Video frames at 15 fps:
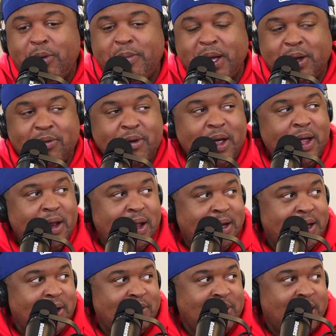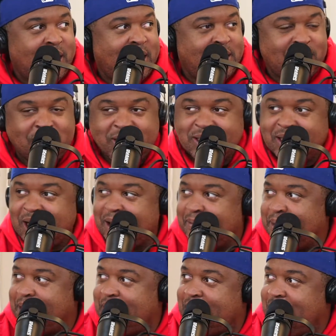make it rain like that with these $8
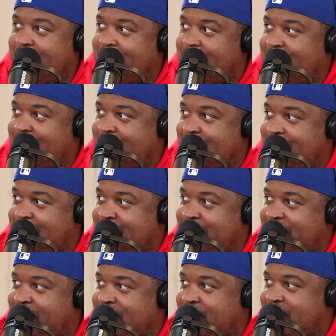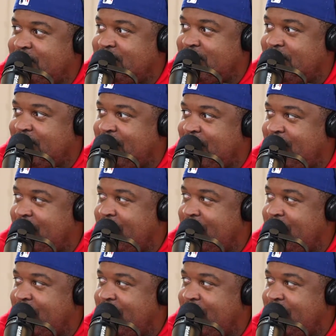billion TV deals and stuff like that.